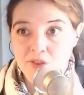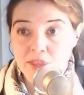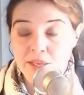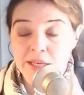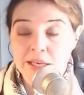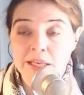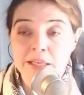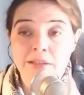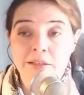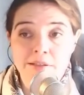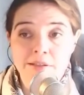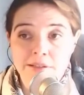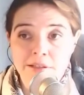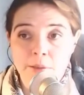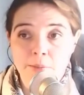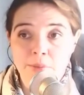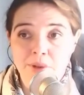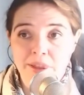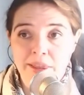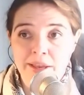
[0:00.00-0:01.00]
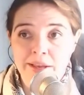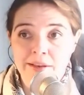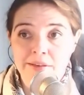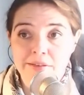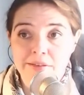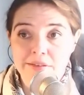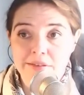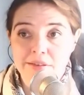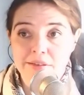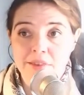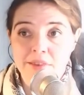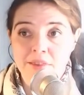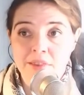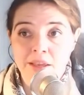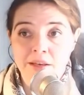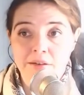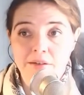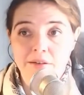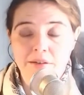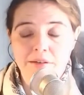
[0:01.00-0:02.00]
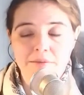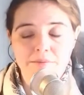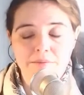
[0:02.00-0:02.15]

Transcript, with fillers: they needed some place that